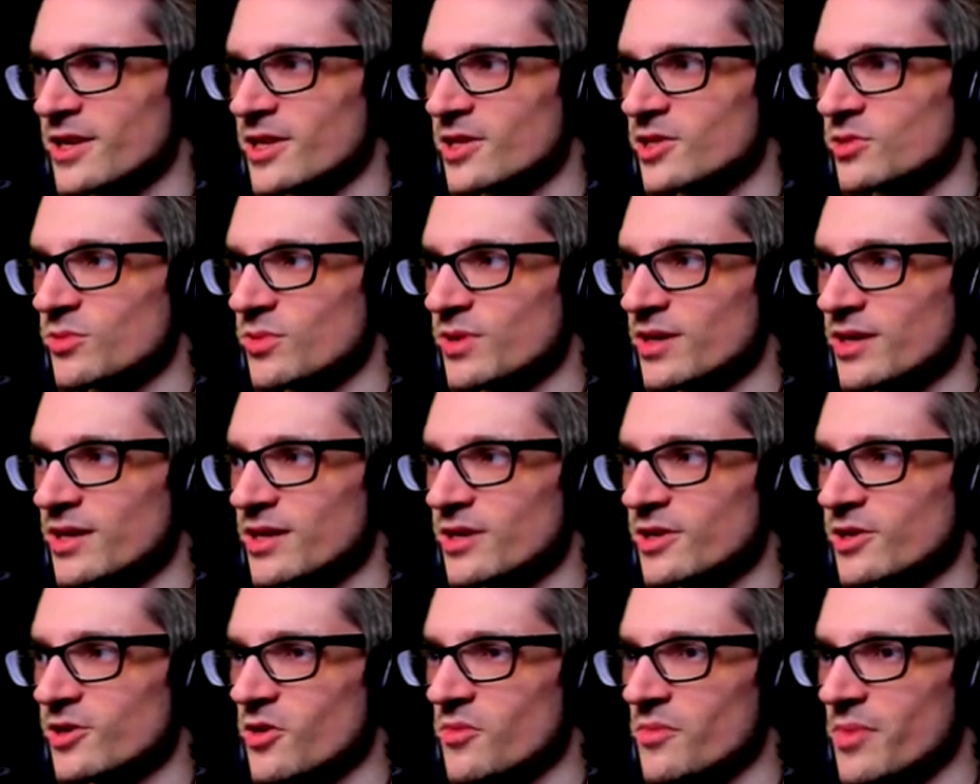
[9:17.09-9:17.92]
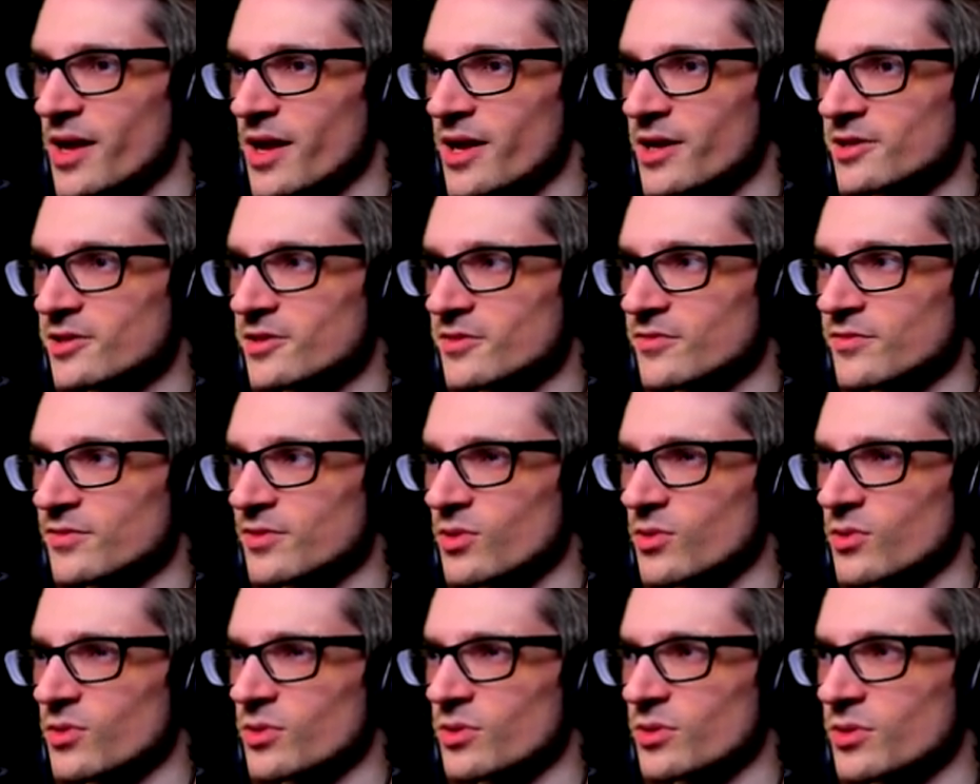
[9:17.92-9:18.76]
So we need to go back to
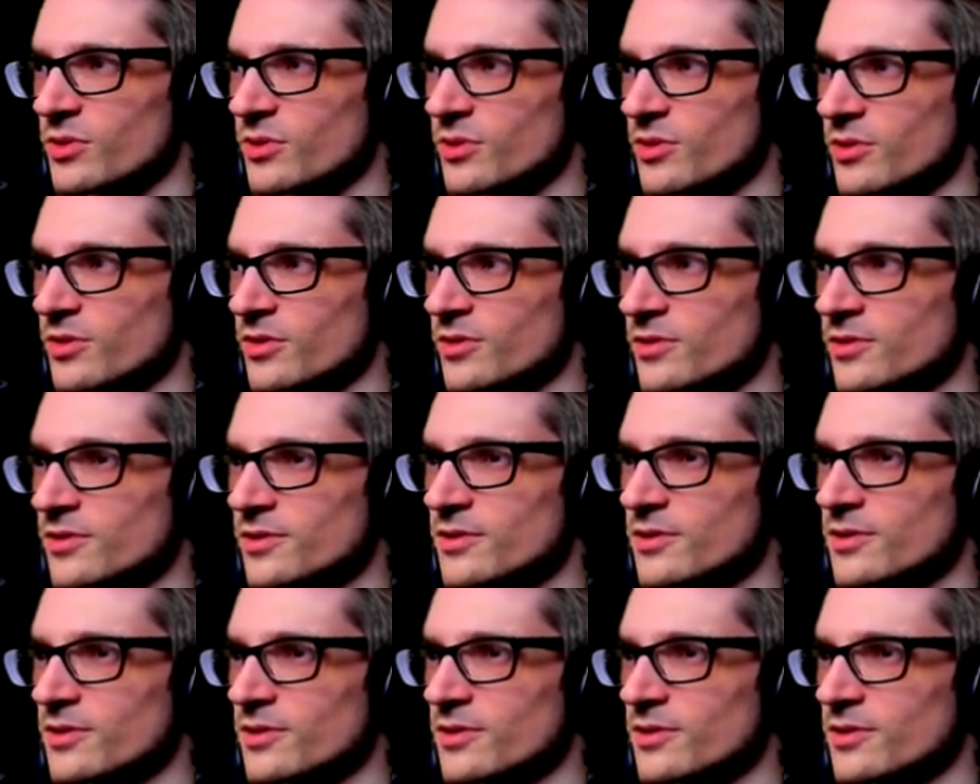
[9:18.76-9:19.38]
floor...